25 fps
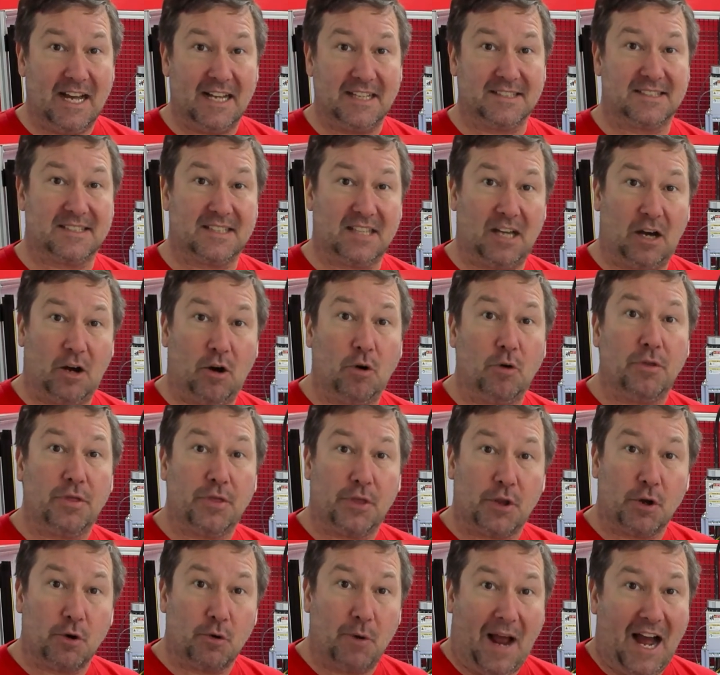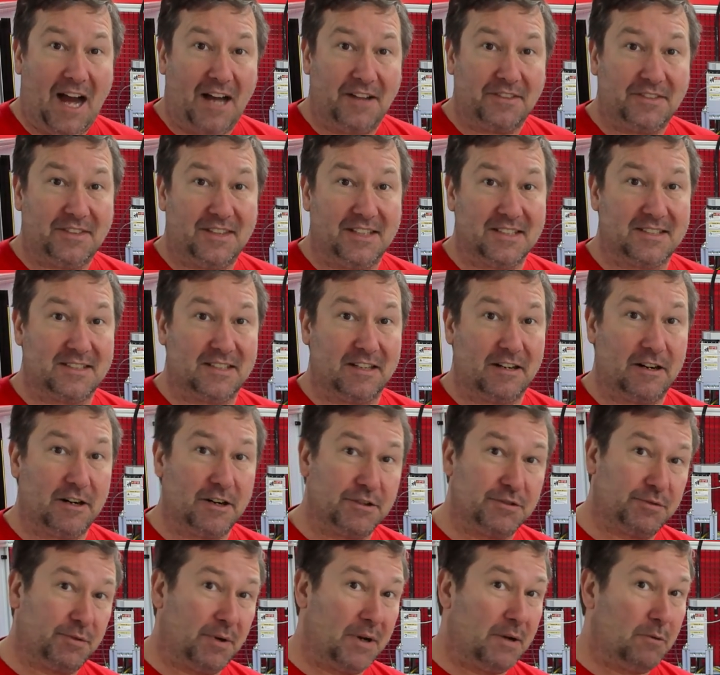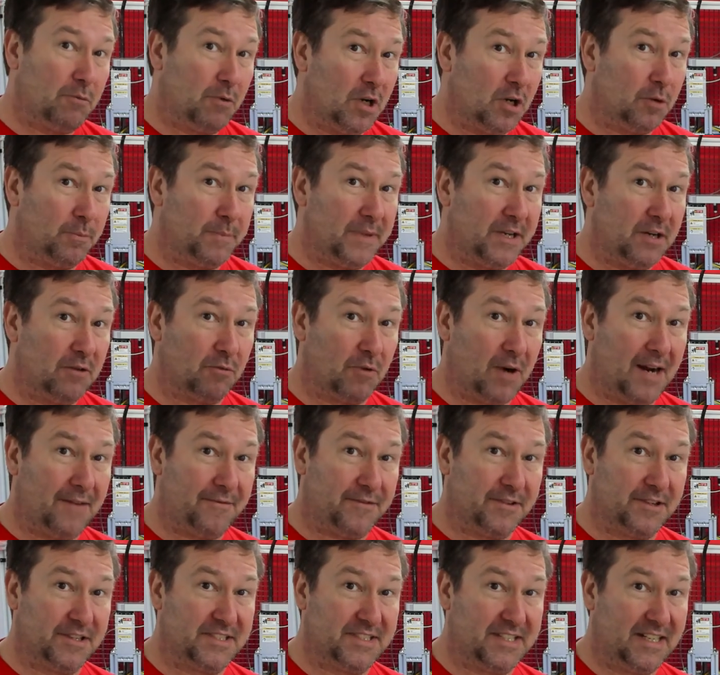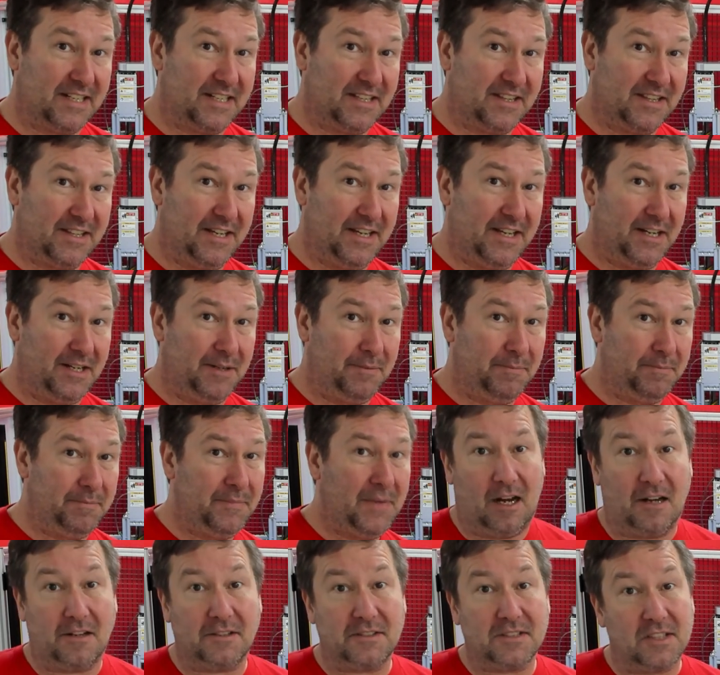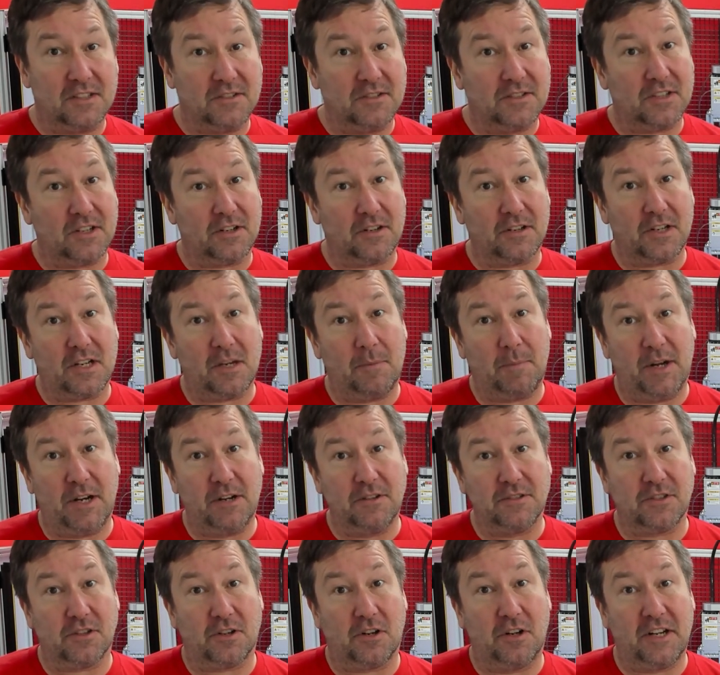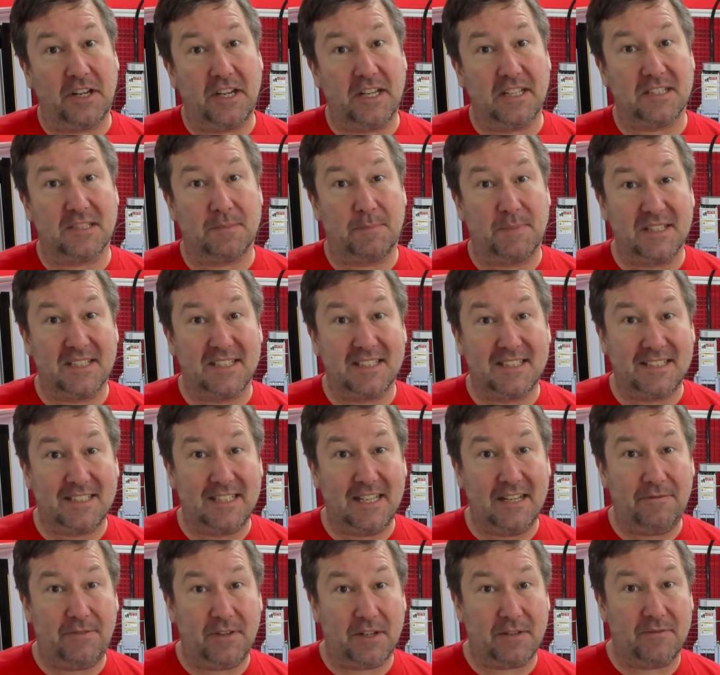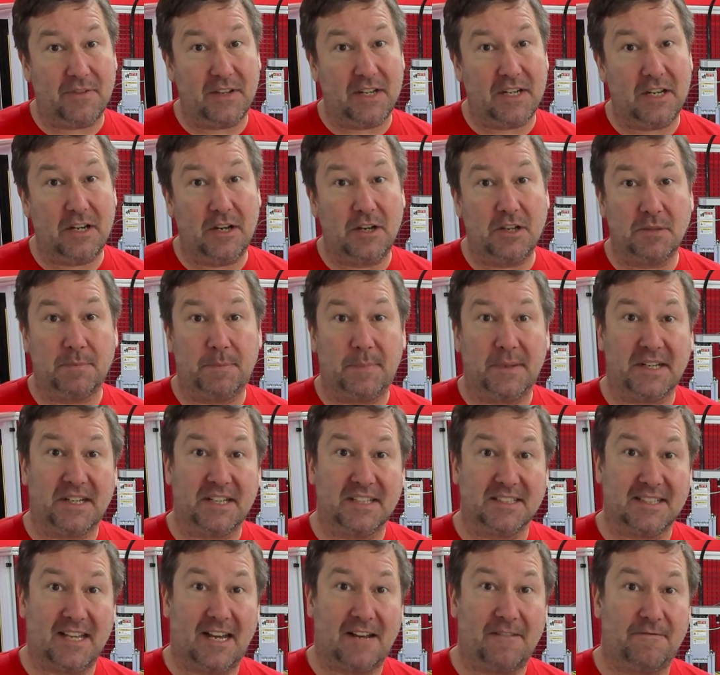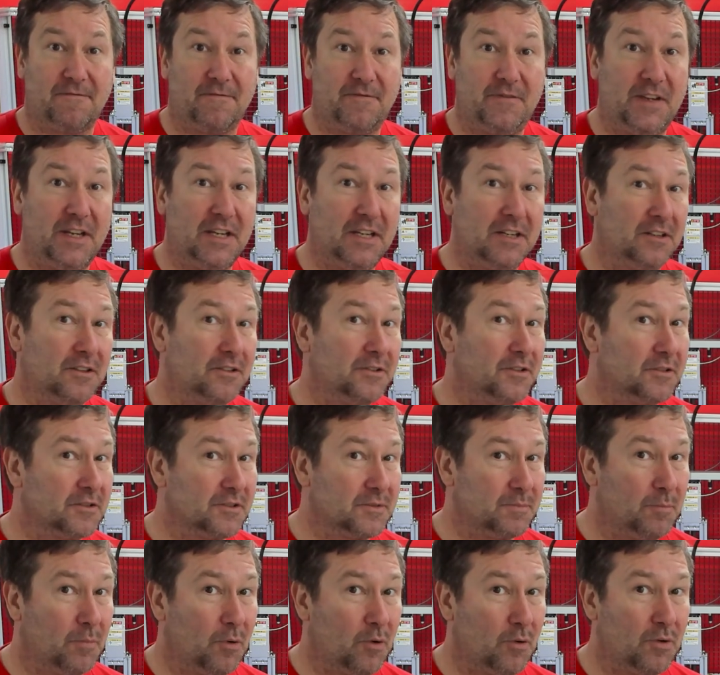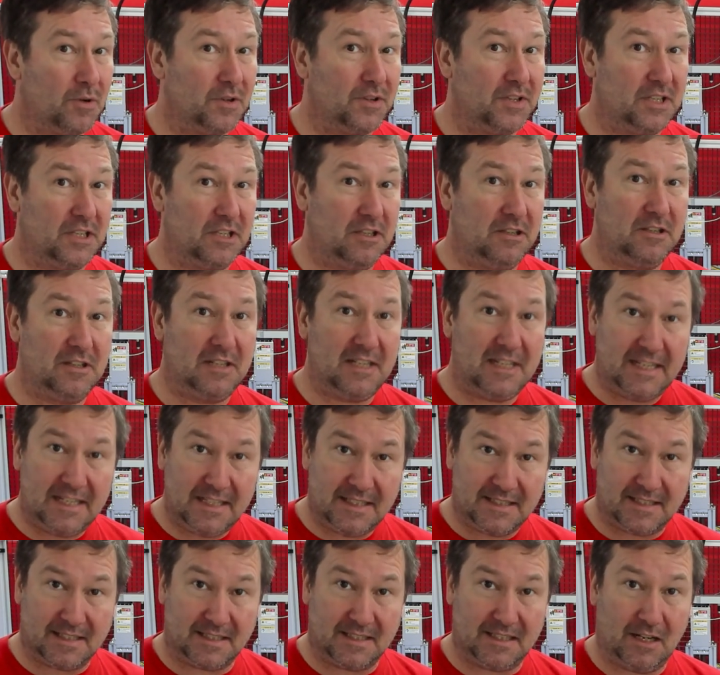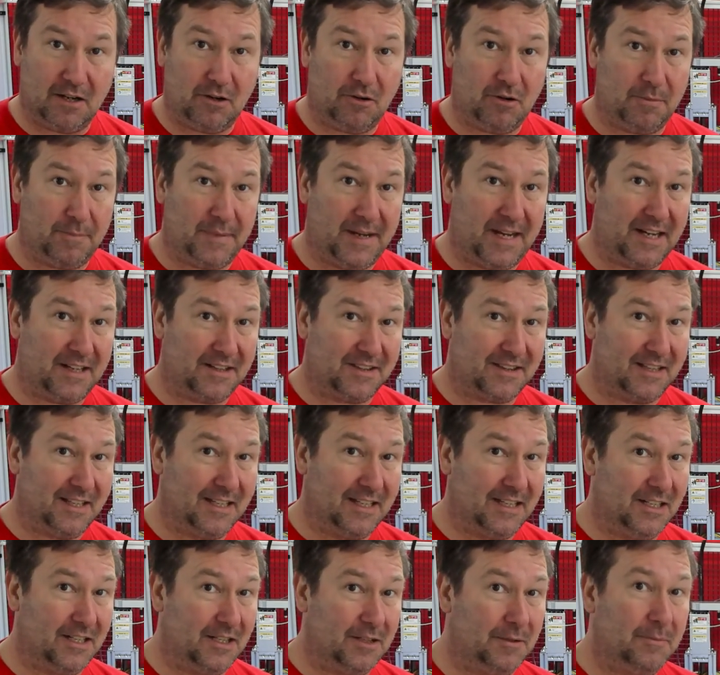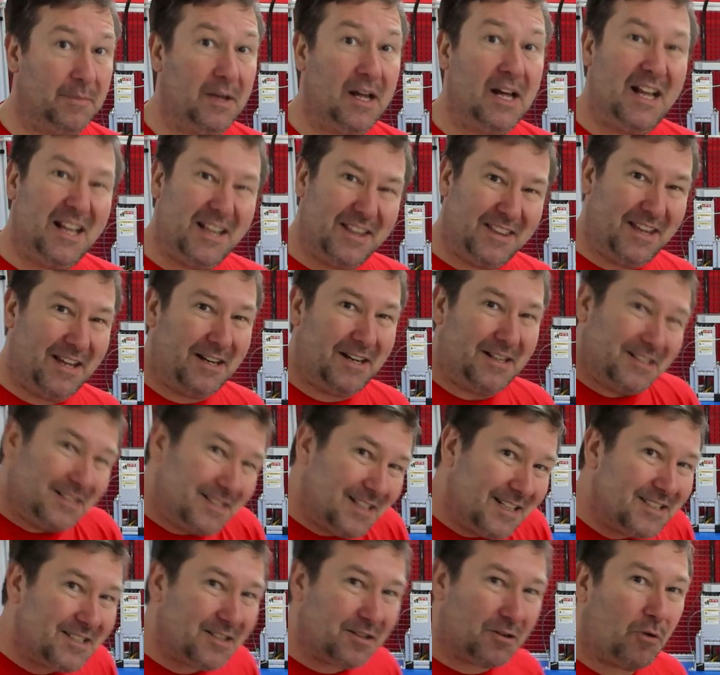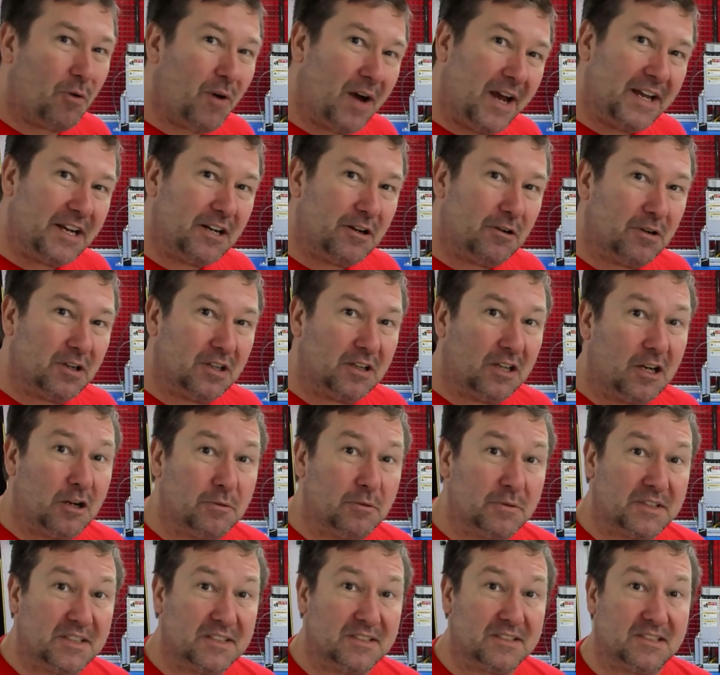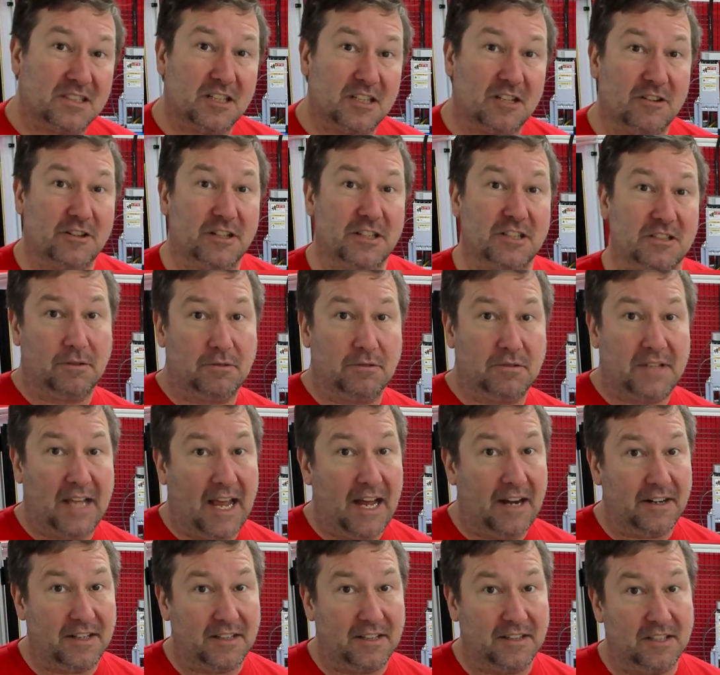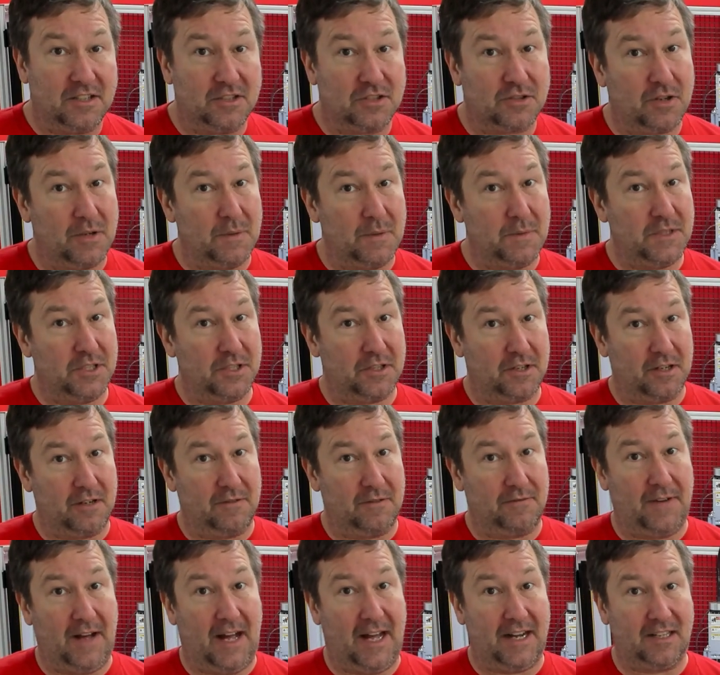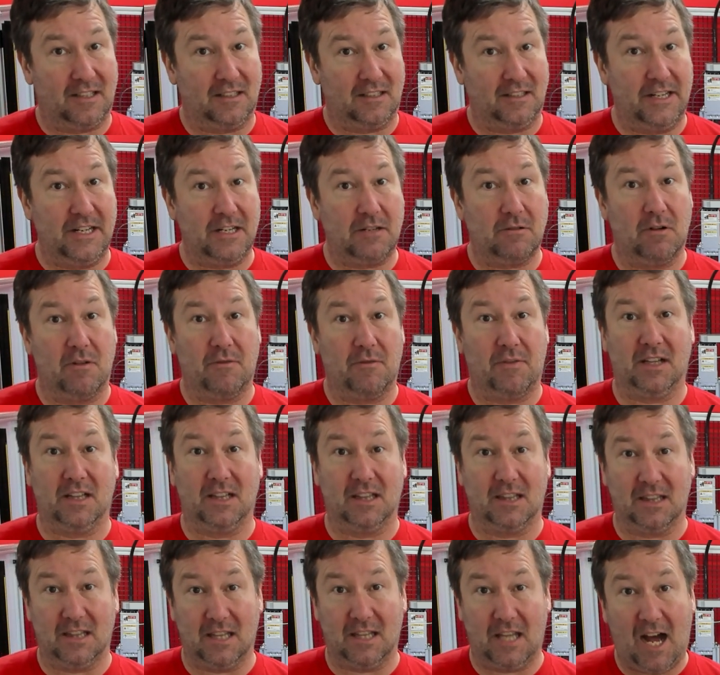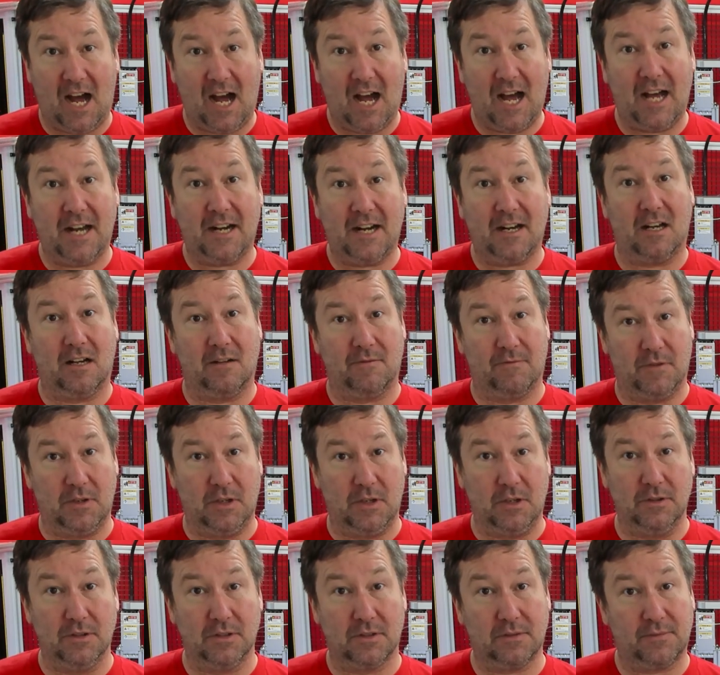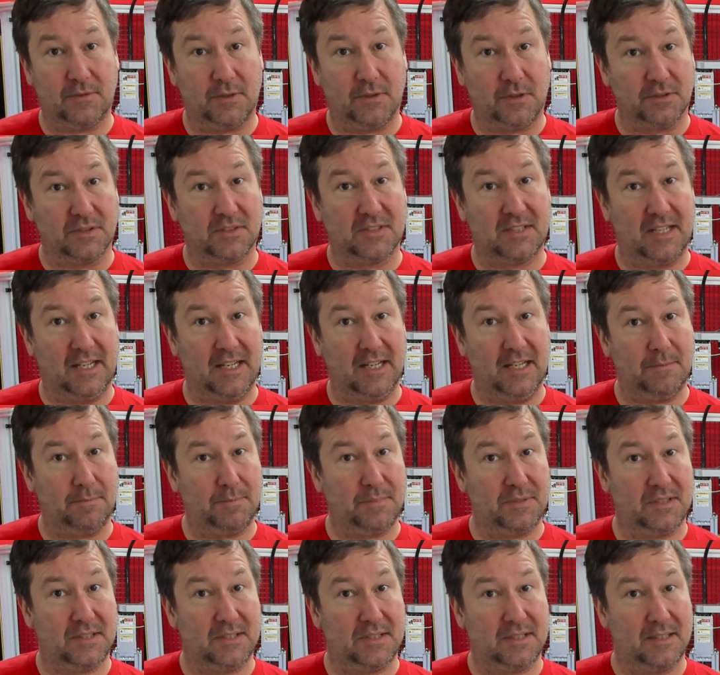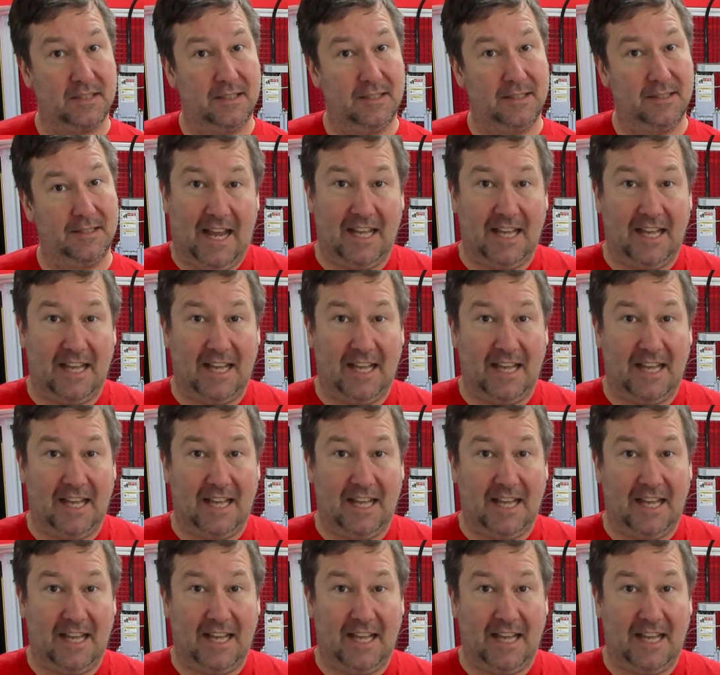And so throughout this series, we will be referencing them. Also, certain components are going to get specific videos because I feel there's more that you need to know about them that doesn't quite go along with the series. So down in the description, you're going to find a link with a lot of useful tips.